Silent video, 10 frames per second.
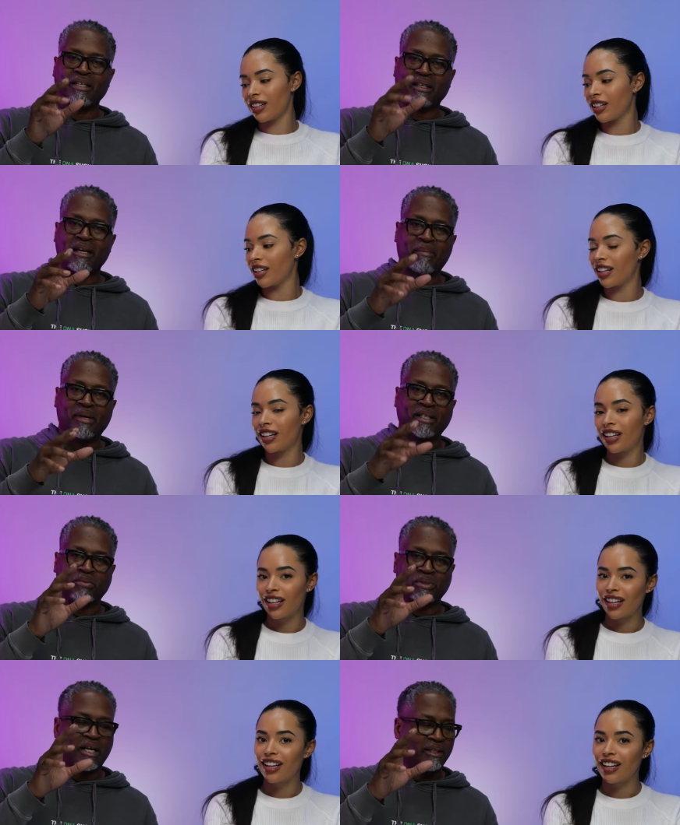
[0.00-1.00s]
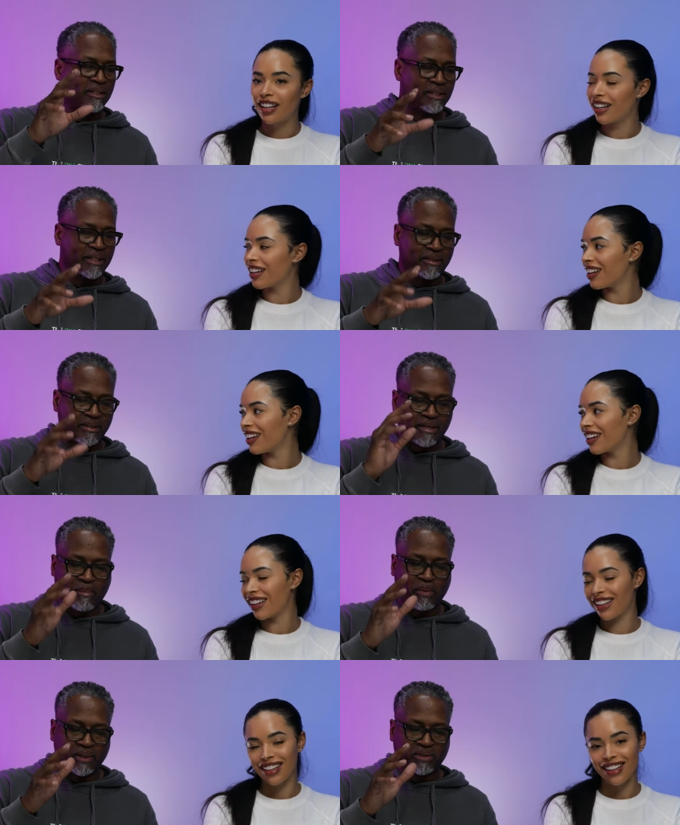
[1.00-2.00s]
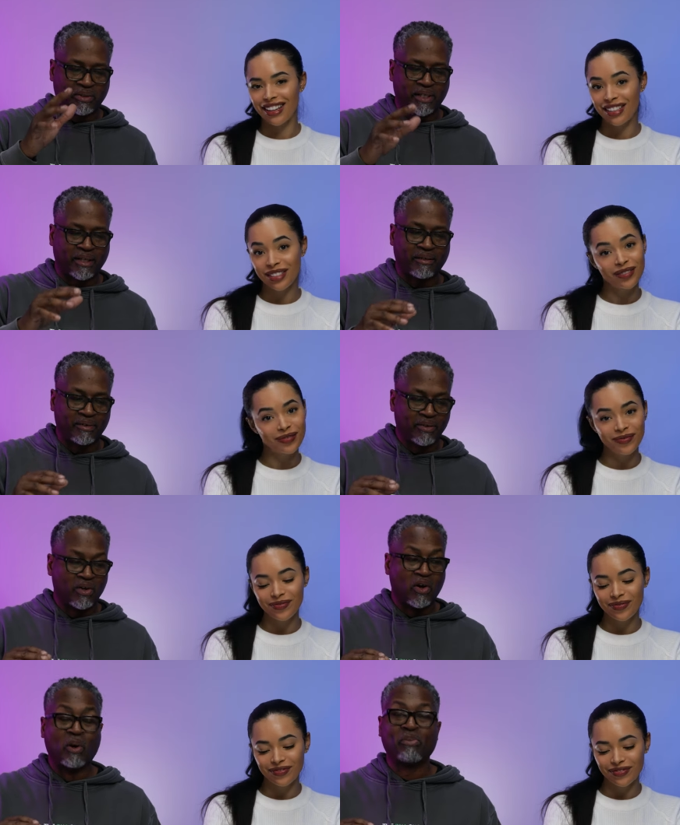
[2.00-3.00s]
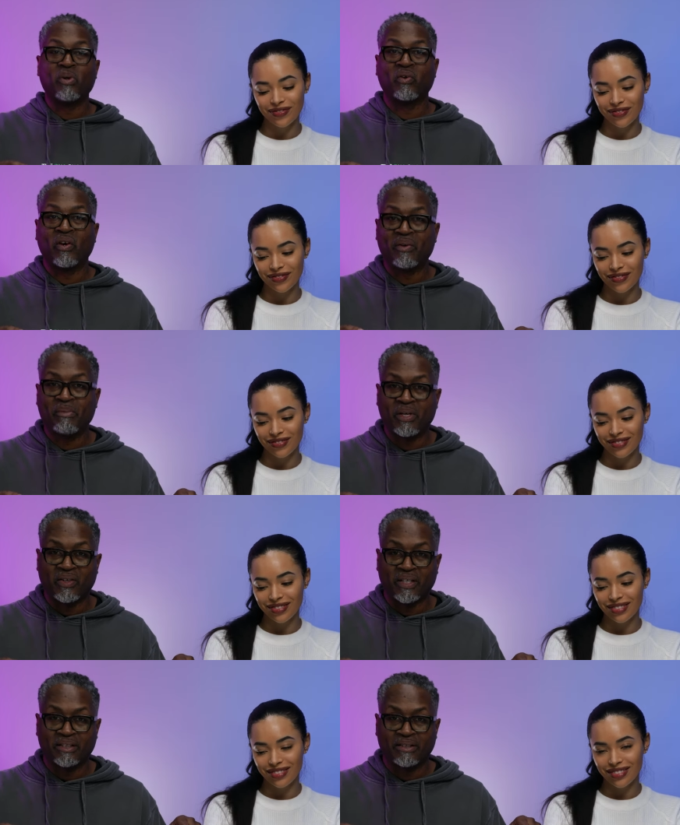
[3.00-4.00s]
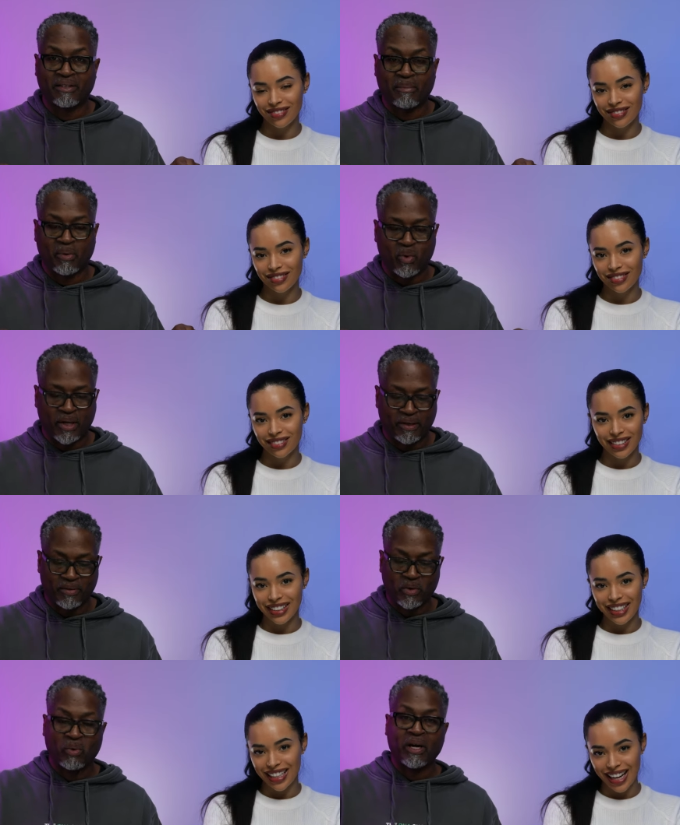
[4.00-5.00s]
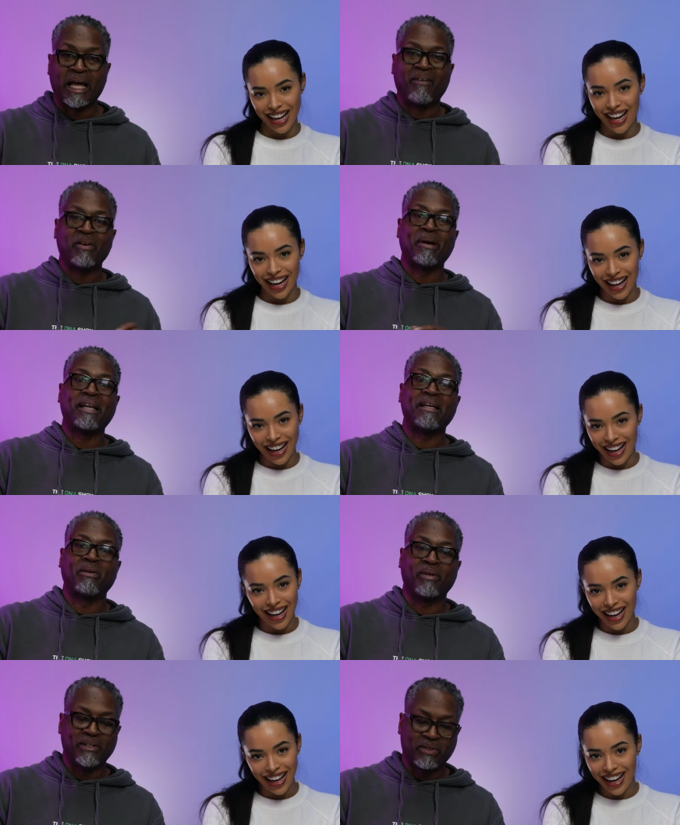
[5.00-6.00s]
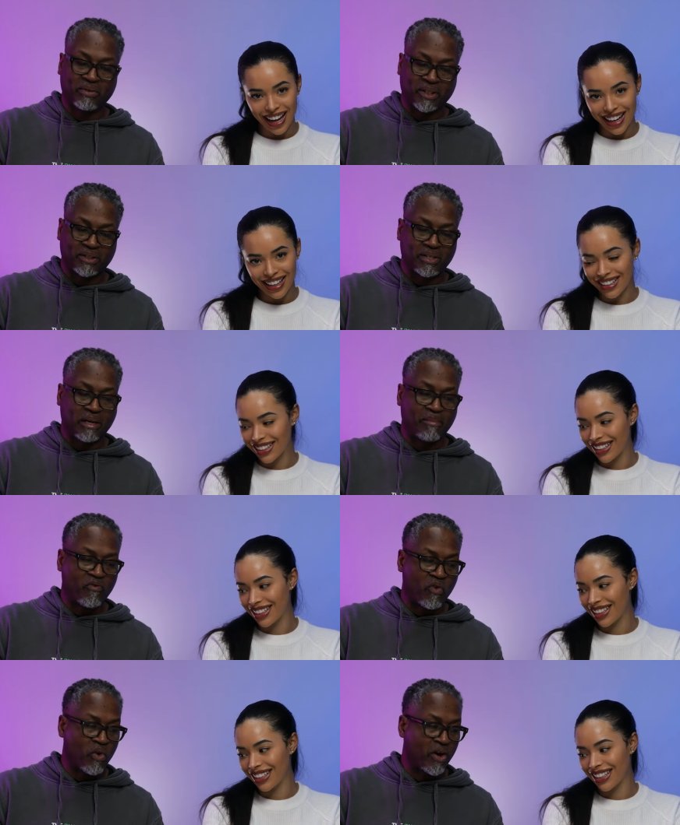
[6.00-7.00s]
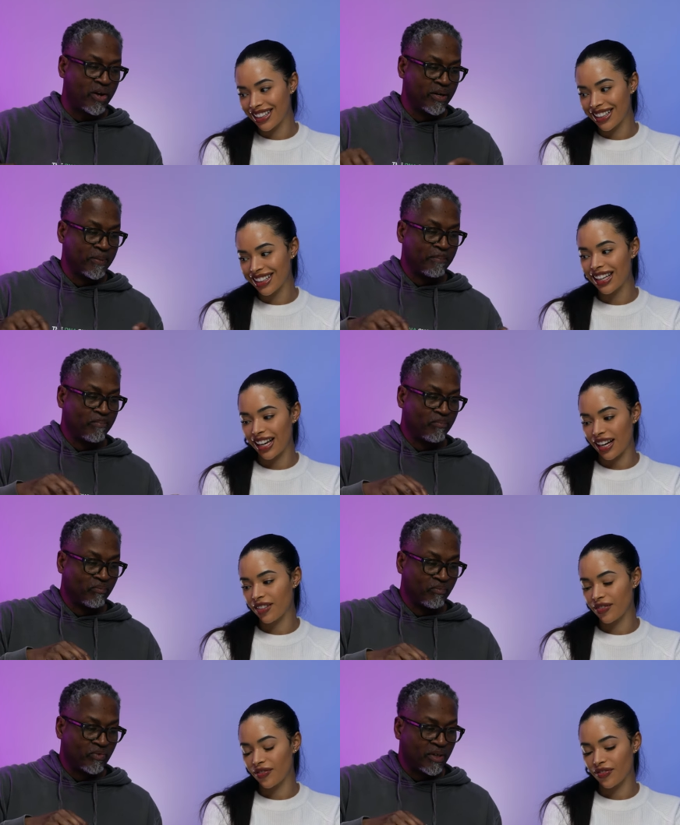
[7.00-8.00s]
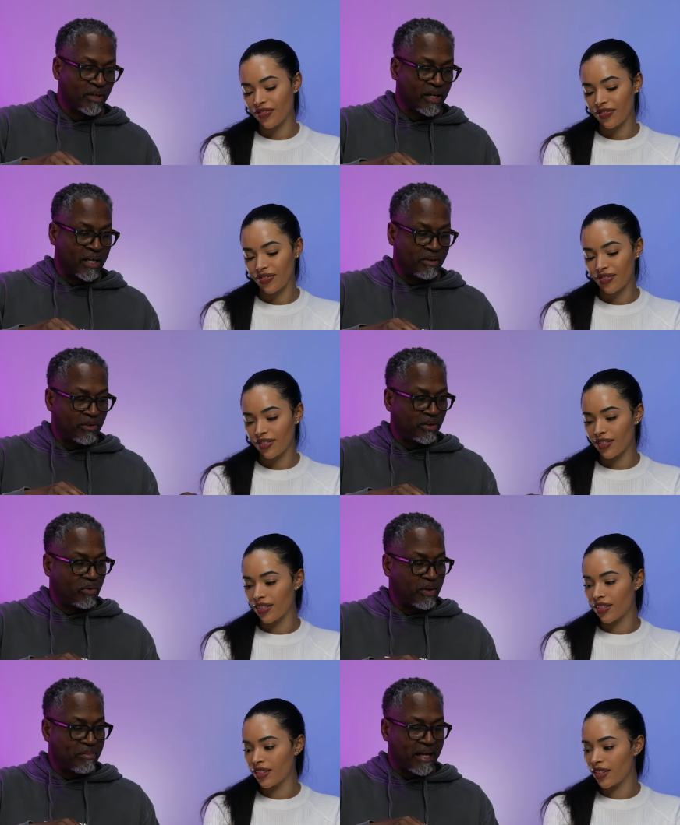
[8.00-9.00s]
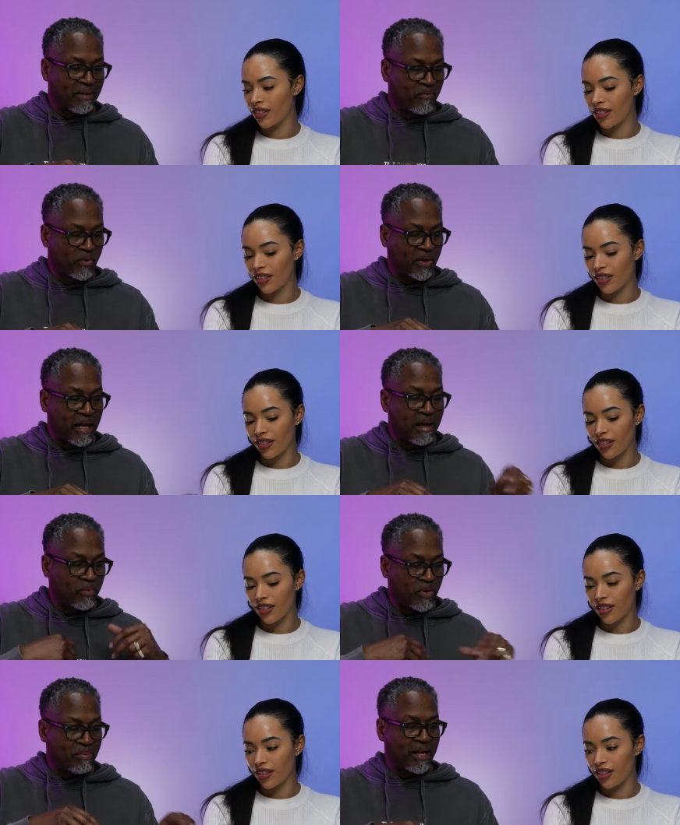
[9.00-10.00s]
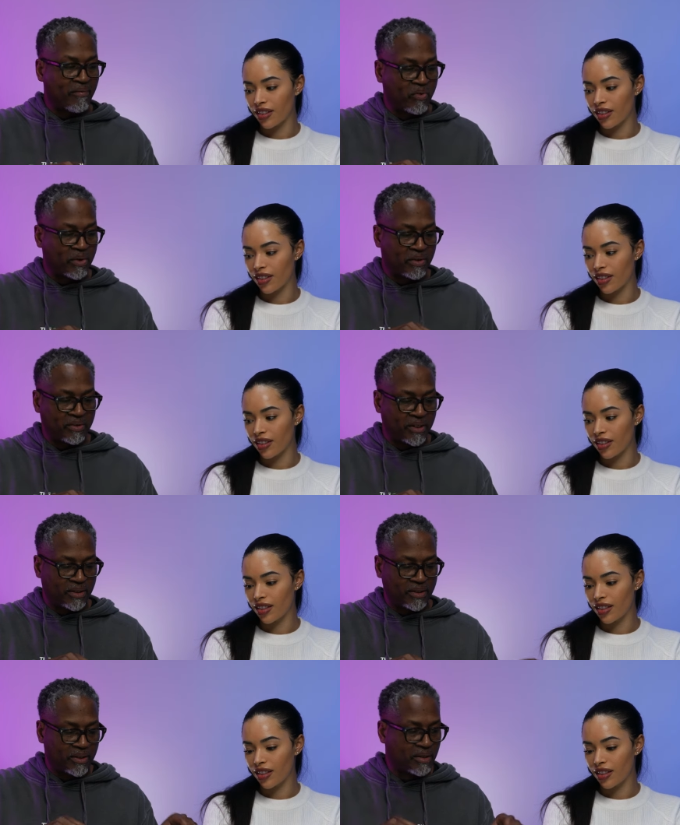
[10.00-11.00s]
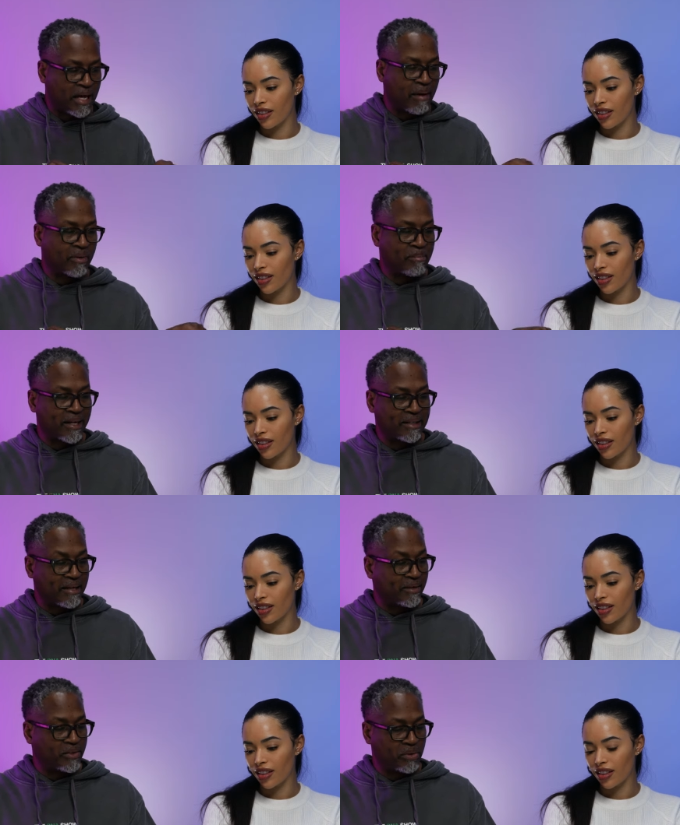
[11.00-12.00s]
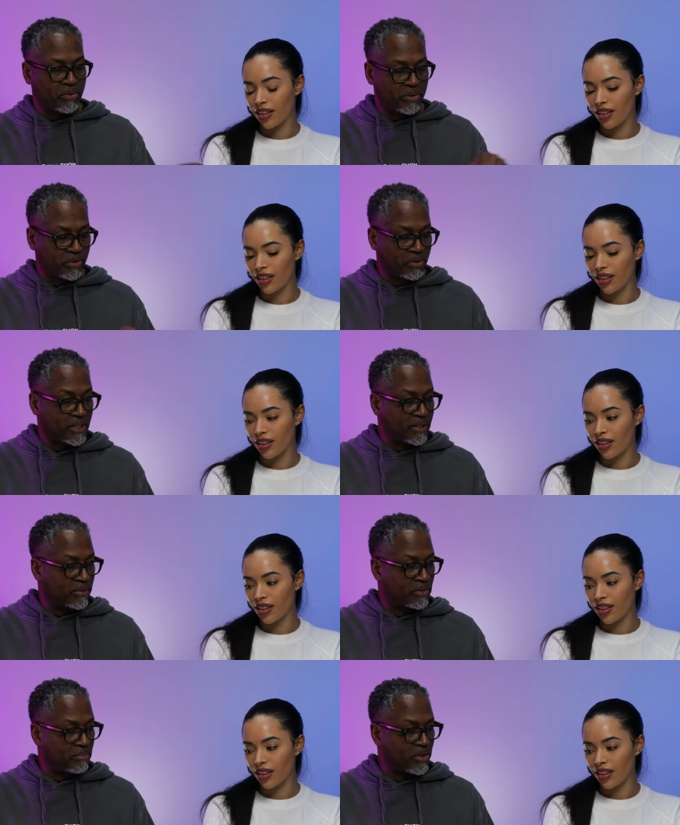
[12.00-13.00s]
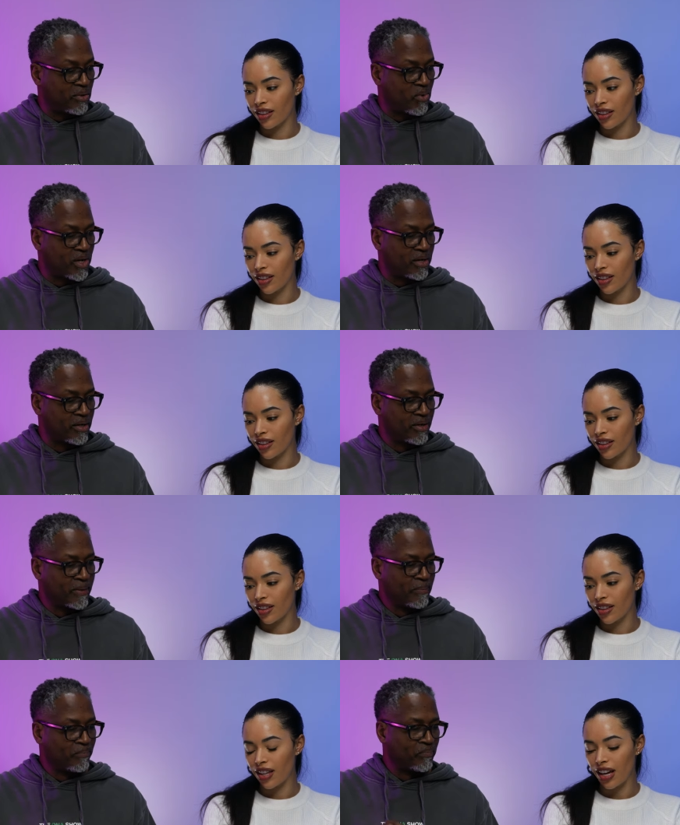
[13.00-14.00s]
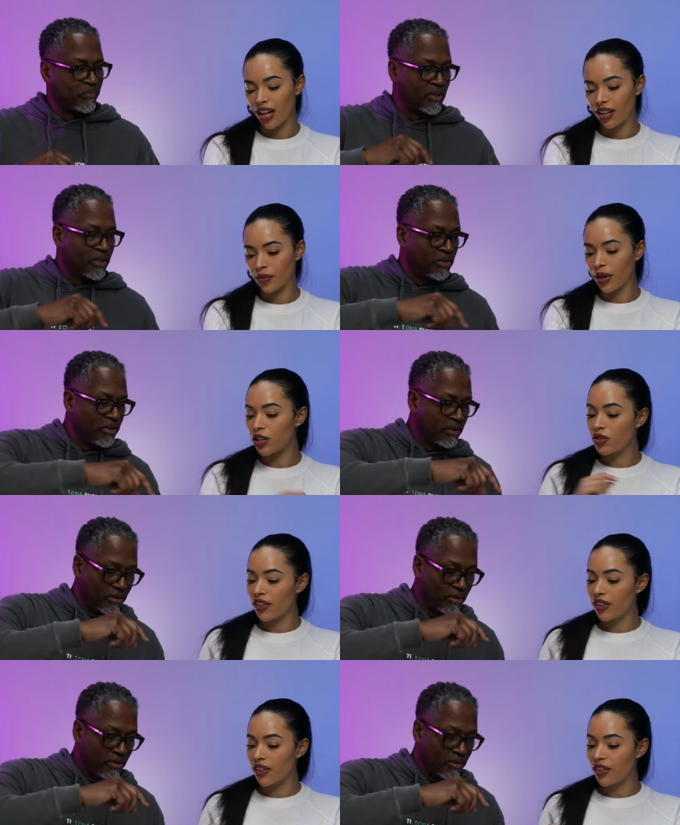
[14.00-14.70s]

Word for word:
Speaker 1: in the comments when y'all see this, tell me what you think. Hope you agree with me on this is number one. Nah. Everybody agrees on this is number four. Yeah and you're going back and forth. I'm going back and forth on these. I would make that a two. You said this would be your one.
Speaker 2: Yeah. Wait, you